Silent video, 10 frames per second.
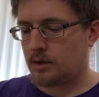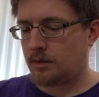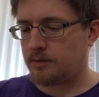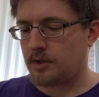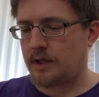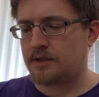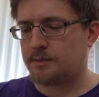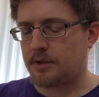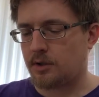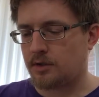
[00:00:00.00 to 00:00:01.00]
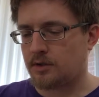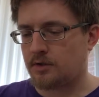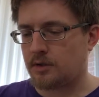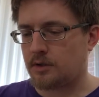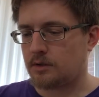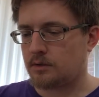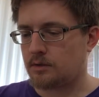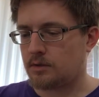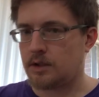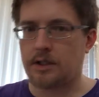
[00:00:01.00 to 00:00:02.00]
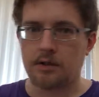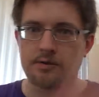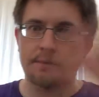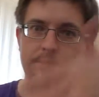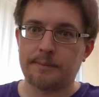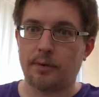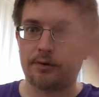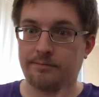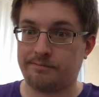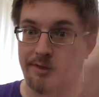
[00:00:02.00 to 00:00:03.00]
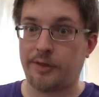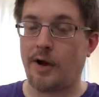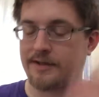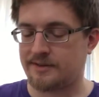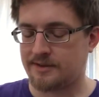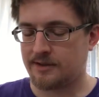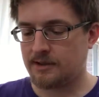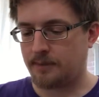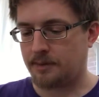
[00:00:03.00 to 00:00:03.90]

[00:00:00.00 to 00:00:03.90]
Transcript: I'd just be curious to hear some people's thoughts.